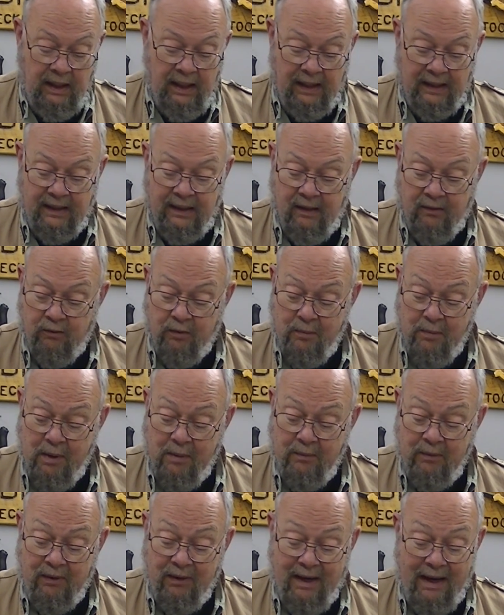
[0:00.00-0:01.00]
can't
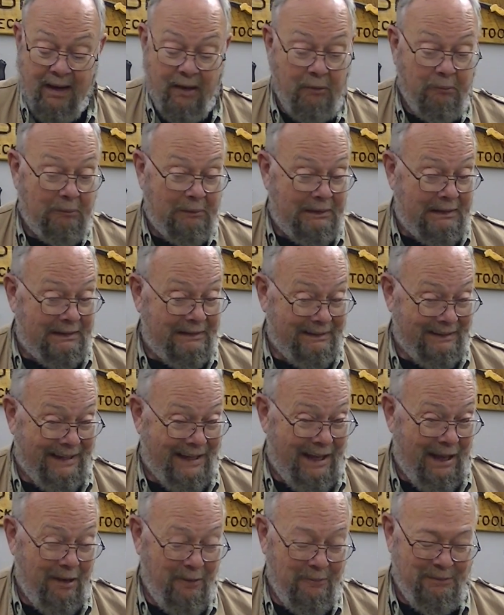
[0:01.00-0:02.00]
remember how many
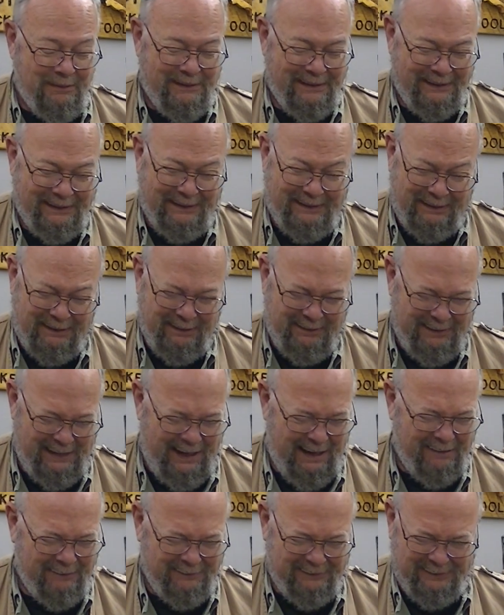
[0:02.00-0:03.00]

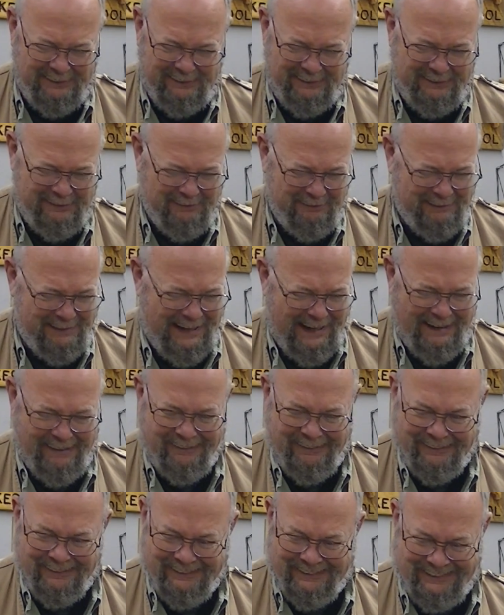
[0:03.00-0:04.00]
thousands of
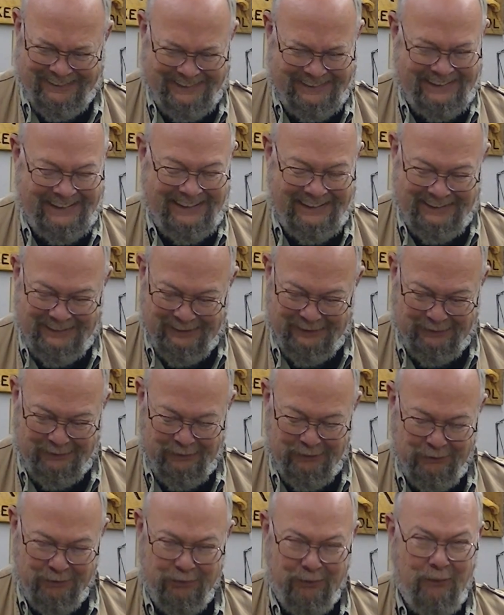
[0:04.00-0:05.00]
gallons this thing is
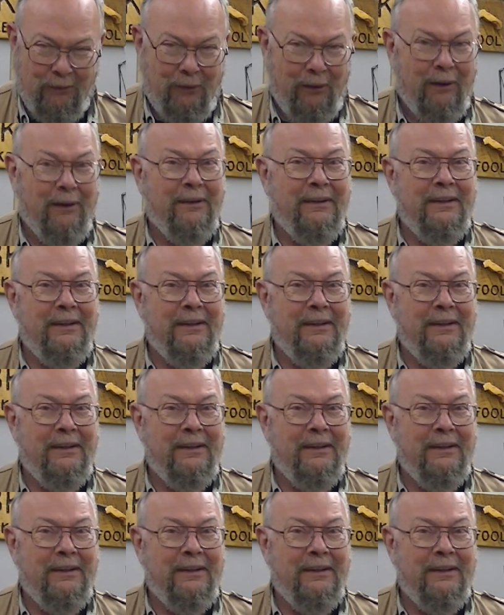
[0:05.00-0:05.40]
good for,